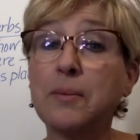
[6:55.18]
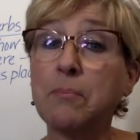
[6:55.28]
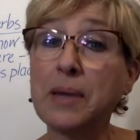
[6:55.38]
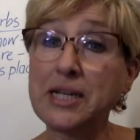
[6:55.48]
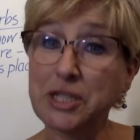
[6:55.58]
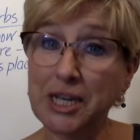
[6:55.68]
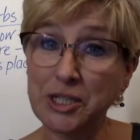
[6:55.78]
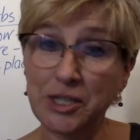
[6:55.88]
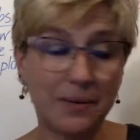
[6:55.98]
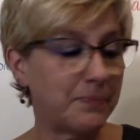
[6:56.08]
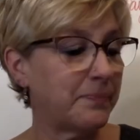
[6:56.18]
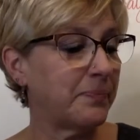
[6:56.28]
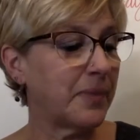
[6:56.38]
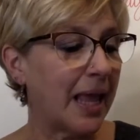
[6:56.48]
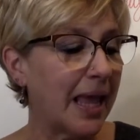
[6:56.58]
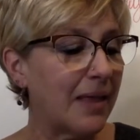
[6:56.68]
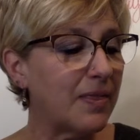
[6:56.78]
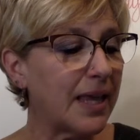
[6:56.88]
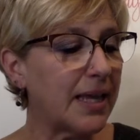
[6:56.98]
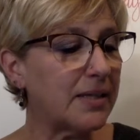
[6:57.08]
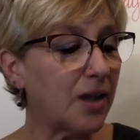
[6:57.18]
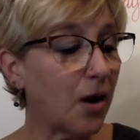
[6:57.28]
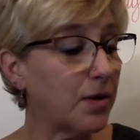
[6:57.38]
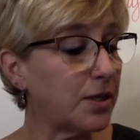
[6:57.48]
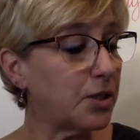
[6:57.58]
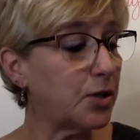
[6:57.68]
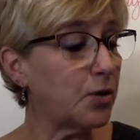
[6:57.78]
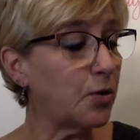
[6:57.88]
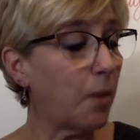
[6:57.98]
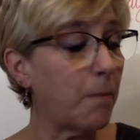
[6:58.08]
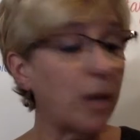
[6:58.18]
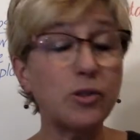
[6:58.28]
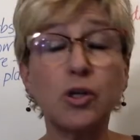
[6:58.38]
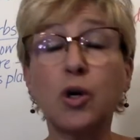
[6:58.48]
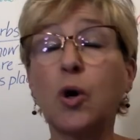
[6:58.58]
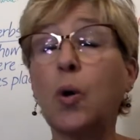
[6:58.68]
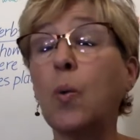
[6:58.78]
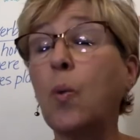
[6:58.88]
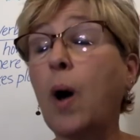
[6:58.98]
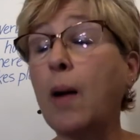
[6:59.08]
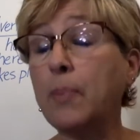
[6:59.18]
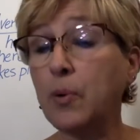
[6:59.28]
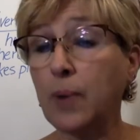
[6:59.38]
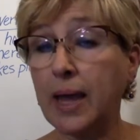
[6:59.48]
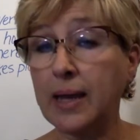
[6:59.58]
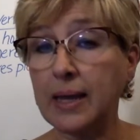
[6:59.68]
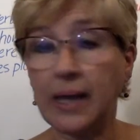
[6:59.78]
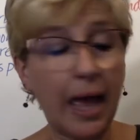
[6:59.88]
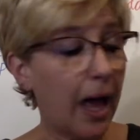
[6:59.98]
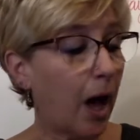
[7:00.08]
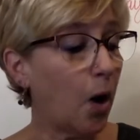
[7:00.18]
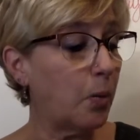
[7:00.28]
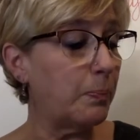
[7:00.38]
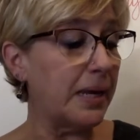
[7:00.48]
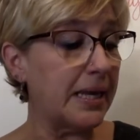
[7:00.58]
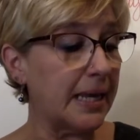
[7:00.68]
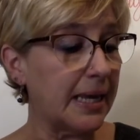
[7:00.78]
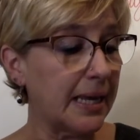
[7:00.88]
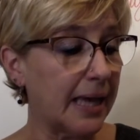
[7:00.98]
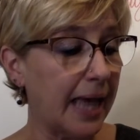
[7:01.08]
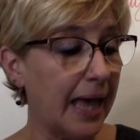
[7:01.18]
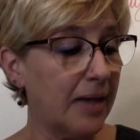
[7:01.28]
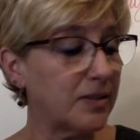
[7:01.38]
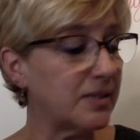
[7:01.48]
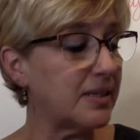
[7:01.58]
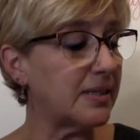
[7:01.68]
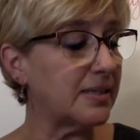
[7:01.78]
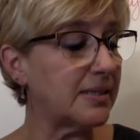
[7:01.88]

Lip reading: But he changed it. These are the 2 most cooperating, obedient cows this